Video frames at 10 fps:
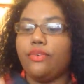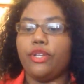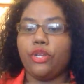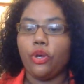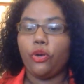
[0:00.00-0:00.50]

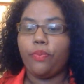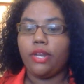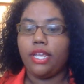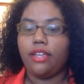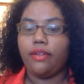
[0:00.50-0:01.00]
when you
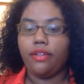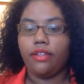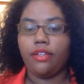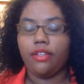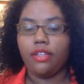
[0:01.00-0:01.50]
open it
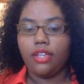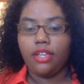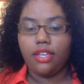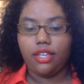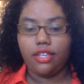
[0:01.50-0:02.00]

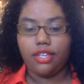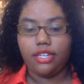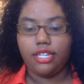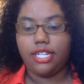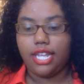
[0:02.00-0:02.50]

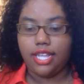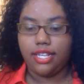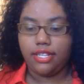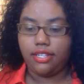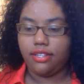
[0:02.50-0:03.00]
it just
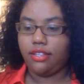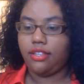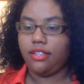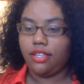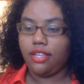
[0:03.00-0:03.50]
has
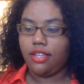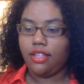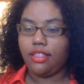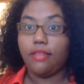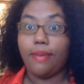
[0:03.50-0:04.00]

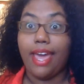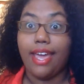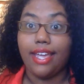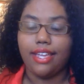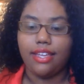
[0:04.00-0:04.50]
the bag